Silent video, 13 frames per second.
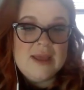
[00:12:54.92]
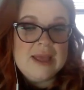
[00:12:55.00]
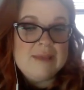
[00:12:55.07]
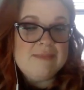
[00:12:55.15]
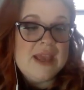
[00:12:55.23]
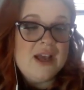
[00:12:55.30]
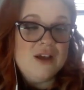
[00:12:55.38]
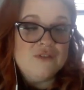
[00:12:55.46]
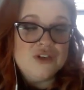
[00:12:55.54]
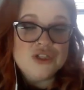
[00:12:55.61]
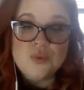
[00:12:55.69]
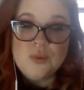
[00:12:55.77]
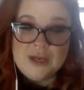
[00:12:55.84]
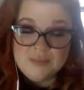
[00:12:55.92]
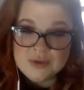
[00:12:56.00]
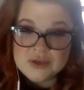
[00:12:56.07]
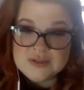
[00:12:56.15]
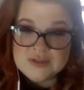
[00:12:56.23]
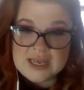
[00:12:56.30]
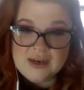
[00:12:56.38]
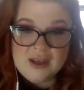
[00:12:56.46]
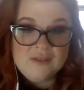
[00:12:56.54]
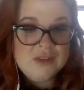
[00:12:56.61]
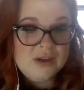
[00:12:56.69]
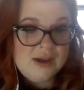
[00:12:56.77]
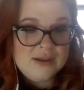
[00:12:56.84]
It may cover 20%
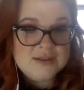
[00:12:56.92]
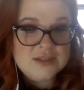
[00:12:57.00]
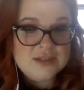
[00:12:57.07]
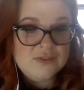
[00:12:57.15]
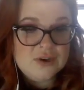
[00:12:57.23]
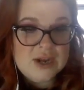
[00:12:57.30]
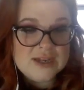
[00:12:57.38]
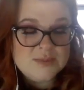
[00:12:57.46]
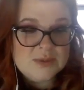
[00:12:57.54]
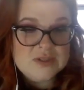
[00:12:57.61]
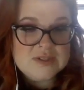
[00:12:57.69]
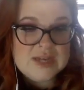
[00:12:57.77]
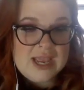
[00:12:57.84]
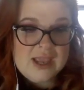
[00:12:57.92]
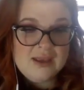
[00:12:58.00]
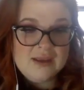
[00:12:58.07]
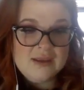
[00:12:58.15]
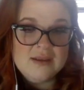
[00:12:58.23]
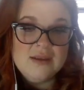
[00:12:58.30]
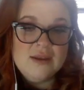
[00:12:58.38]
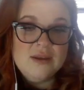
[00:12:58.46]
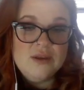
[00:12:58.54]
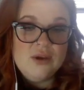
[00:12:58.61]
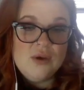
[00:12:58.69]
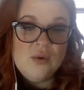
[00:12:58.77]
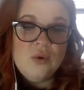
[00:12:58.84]
of the cost of her hospital stay,
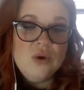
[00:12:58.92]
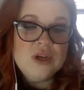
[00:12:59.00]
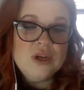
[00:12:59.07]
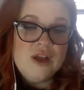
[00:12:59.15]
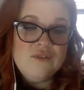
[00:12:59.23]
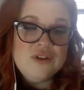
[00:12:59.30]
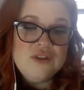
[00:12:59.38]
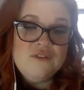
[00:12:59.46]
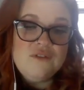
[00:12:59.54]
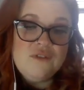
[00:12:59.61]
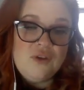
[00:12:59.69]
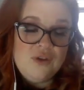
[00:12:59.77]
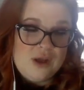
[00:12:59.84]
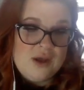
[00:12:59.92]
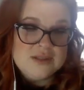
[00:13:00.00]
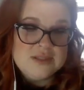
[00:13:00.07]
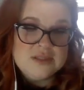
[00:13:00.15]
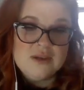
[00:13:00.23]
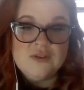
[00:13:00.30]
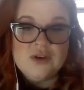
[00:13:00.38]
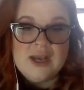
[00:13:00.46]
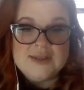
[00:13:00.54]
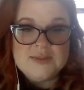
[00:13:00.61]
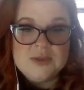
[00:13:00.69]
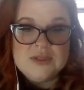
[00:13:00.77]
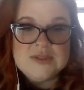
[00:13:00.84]
or cover the full cost of her
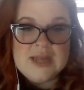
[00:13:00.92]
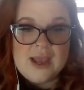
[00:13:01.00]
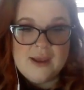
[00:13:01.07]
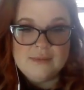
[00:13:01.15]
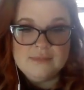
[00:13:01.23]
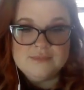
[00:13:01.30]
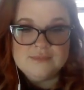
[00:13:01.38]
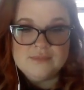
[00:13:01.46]
hospital stay.